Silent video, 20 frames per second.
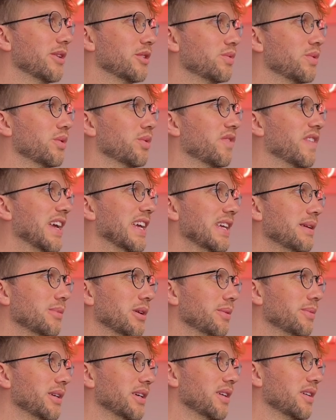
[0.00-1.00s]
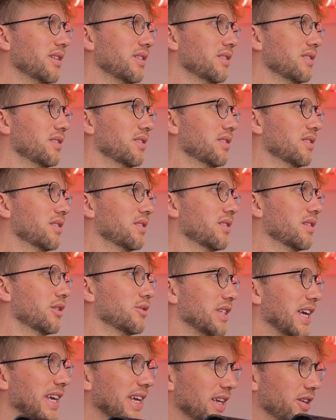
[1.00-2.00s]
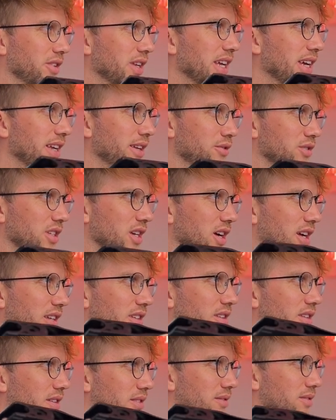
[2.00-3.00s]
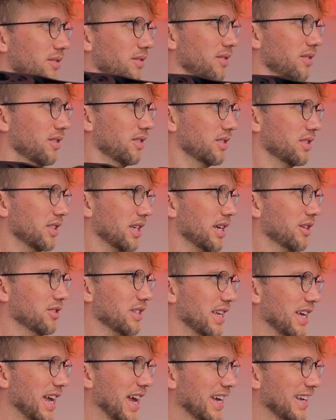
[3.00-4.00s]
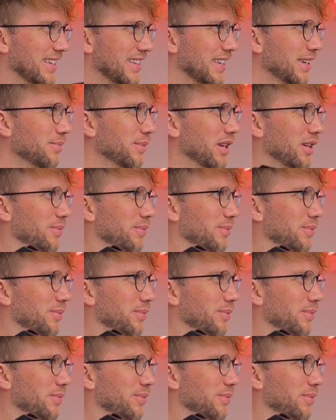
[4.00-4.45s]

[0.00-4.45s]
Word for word: was one with 80 millimeter? It was 80 on here, and it was cut into the. That's the one I mean, like 80 the grey, the